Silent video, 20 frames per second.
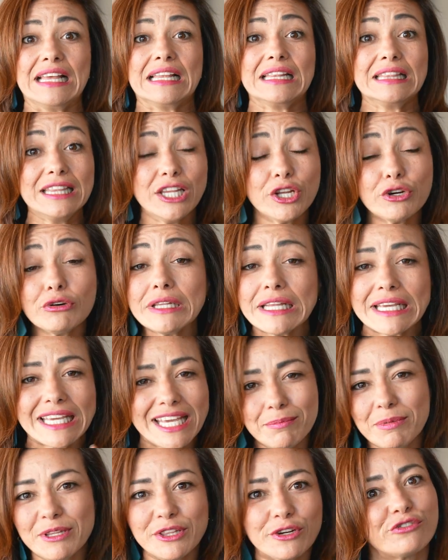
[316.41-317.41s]
literally
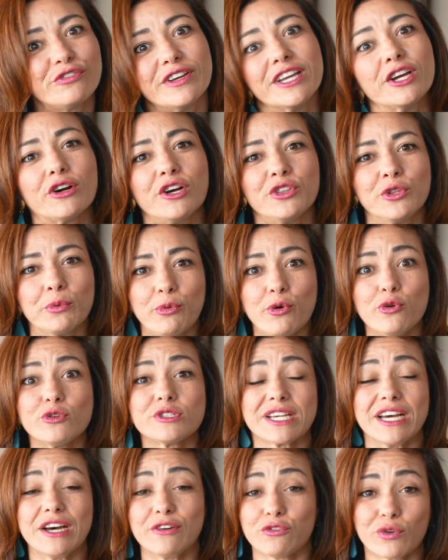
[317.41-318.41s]
keeping their finger on the
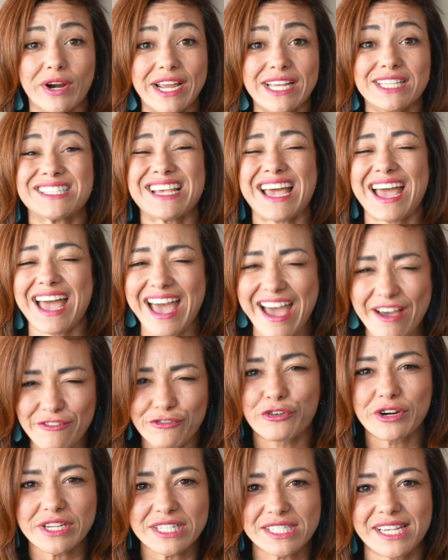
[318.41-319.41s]
pulse of rates
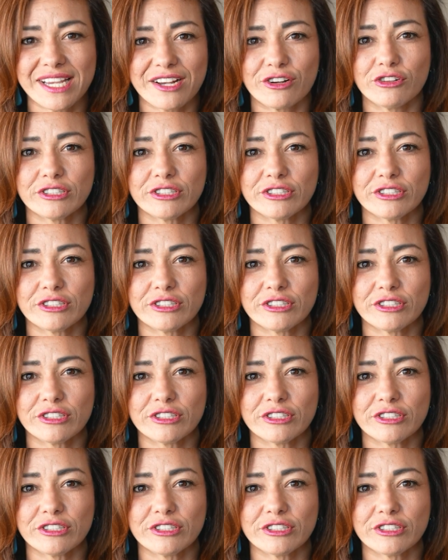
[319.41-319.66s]
every single